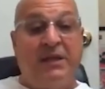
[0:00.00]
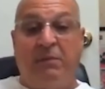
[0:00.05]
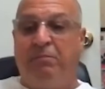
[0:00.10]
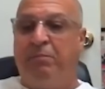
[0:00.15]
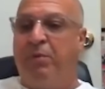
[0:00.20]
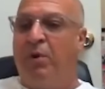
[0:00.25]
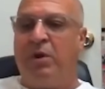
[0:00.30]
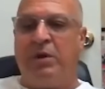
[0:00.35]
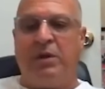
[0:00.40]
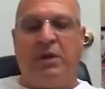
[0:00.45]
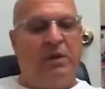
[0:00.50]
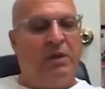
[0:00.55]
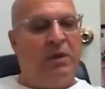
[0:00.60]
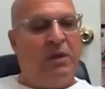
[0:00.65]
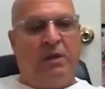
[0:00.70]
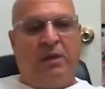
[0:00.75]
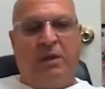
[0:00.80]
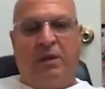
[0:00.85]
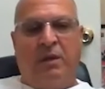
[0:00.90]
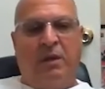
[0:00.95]
the book,
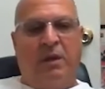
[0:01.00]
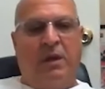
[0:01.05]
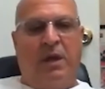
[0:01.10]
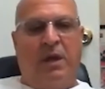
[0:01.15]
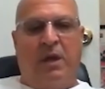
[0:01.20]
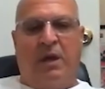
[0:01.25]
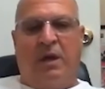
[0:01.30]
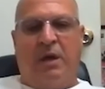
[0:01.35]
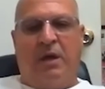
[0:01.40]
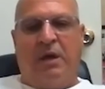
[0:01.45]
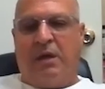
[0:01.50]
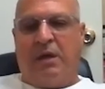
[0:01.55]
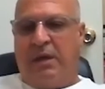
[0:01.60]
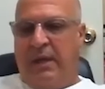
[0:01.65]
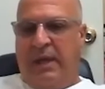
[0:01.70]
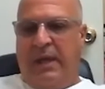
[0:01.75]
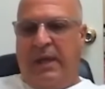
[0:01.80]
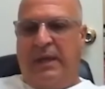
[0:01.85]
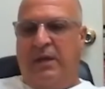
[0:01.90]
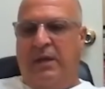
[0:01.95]

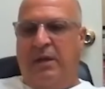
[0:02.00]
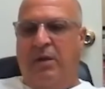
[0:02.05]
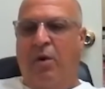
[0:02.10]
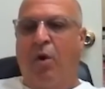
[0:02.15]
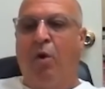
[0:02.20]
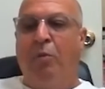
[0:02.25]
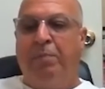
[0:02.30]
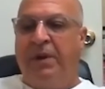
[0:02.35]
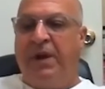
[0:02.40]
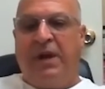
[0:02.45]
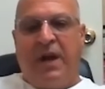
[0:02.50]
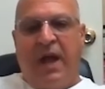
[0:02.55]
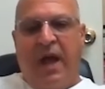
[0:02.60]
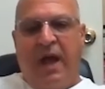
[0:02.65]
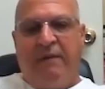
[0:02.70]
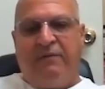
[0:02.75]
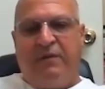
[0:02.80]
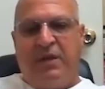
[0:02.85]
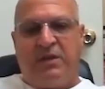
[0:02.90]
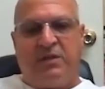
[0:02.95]
and open and
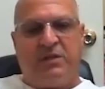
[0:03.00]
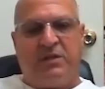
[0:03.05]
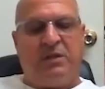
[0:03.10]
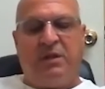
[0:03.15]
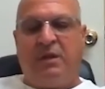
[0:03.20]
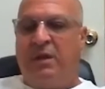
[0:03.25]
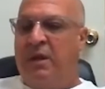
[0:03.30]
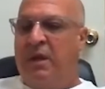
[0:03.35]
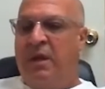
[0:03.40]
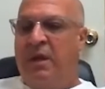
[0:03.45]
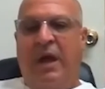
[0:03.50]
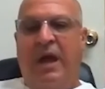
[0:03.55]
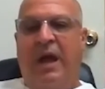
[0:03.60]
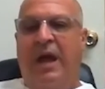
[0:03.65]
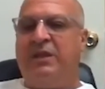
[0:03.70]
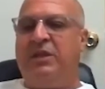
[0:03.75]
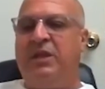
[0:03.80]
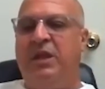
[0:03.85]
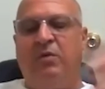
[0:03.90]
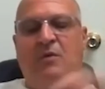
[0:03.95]
obvious.
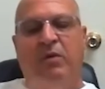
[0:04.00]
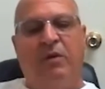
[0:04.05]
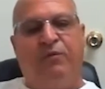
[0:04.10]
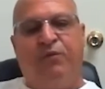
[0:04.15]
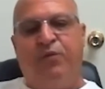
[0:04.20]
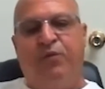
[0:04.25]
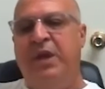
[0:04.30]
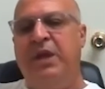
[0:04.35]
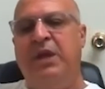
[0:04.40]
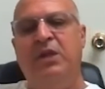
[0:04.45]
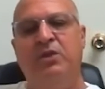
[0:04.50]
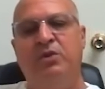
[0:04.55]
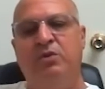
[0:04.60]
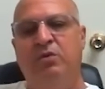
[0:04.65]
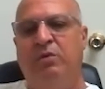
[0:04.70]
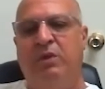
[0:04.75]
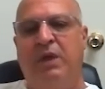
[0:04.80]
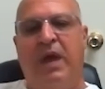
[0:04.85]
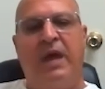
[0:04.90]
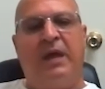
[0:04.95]
I think if we can
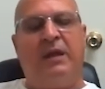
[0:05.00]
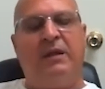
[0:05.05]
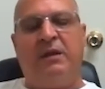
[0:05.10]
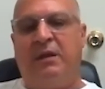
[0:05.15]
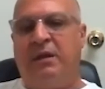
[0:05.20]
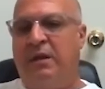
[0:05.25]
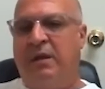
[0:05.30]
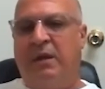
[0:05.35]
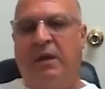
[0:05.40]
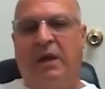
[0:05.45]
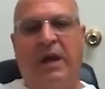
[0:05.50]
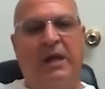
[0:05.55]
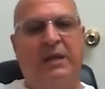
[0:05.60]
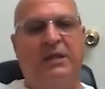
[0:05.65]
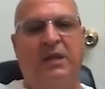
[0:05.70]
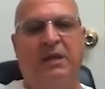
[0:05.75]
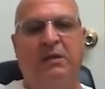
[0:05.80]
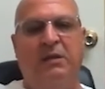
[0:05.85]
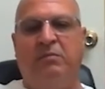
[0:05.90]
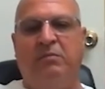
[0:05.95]
do that, I
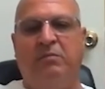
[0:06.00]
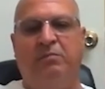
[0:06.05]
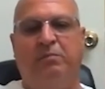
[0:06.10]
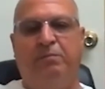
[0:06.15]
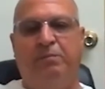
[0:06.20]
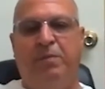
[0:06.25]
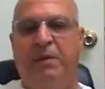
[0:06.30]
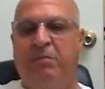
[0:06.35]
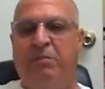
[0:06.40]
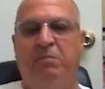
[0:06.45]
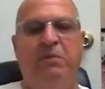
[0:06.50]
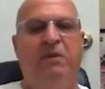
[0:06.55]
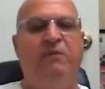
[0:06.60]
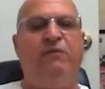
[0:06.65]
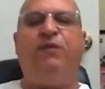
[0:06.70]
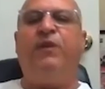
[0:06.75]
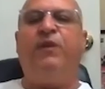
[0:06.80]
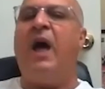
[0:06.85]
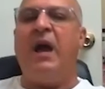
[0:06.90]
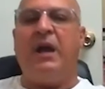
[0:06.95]
think people will be
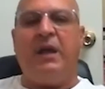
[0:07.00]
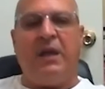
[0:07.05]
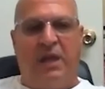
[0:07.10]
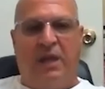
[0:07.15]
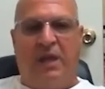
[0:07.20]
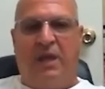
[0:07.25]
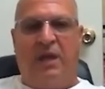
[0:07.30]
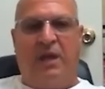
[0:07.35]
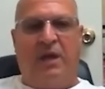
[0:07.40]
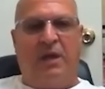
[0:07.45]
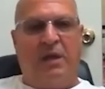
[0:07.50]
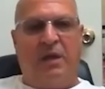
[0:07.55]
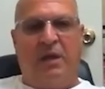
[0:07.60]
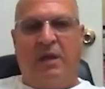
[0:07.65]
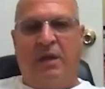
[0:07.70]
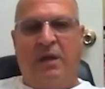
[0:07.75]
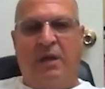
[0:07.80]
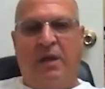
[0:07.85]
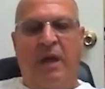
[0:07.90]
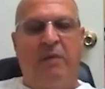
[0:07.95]
flocking here.
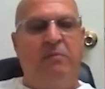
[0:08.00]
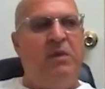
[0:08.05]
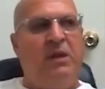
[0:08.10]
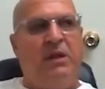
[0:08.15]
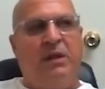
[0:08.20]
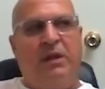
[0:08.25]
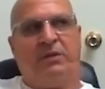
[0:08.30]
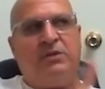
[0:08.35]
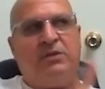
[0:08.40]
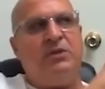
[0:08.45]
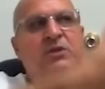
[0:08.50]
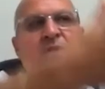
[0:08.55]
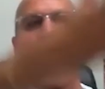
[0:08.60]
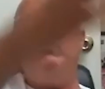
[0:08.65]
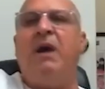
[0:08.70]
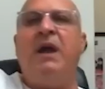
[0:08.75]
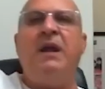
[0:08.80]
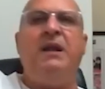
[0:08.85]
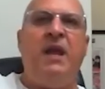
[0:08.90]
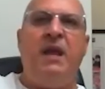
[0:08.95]
I mean, just
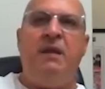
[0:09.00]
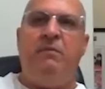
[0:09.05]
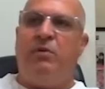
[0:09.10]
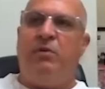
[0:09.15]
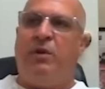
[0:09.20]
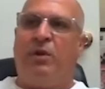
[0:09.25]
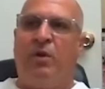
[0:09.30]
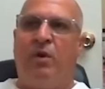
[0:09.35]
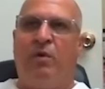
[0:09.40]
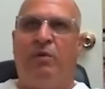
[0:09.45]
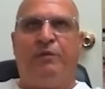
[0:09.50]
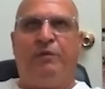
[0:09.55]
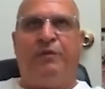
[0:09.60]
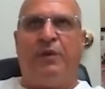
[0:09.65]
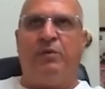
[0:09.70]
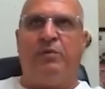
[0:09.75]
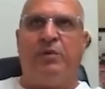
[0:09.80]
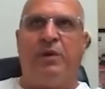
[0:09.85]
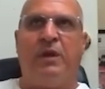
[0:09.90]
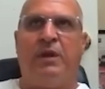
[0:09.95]
my neighborhood alone,
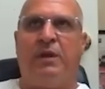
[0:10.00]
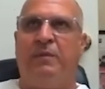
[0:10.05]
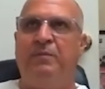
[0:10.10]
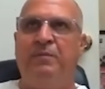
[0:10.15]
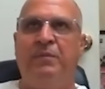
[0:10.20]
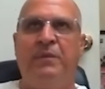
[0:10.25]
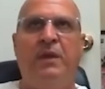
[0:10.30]
Federal Hill,